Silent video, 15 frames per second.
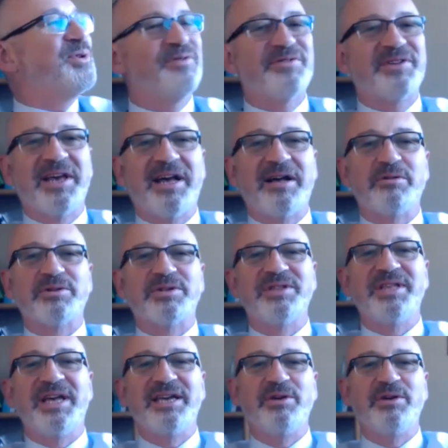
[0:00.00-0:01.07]
of Kells, and
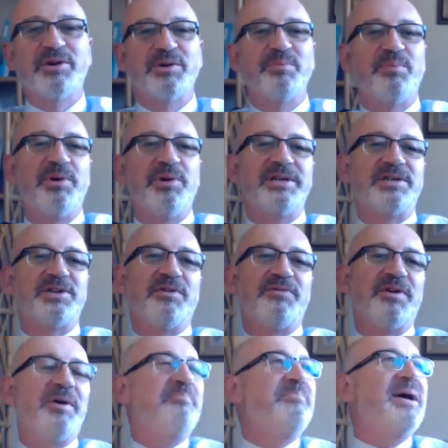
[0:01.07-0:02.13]
there you can print up
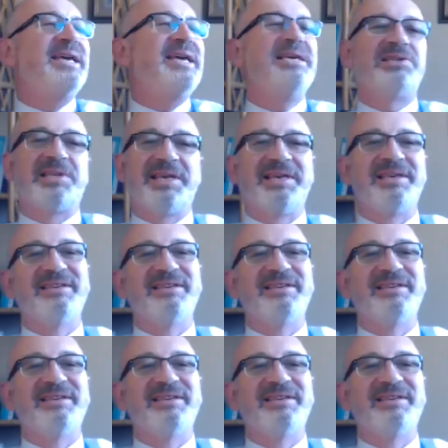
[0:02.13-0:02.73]
amazing